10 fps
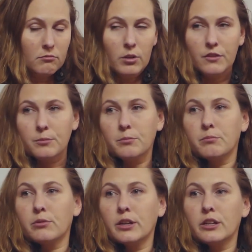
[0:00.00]
we have a
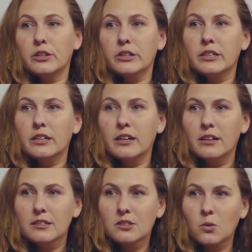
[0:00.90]
pretty
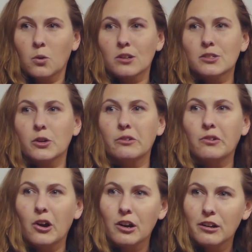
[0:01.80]
good score so
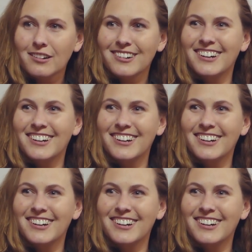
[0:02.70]
far.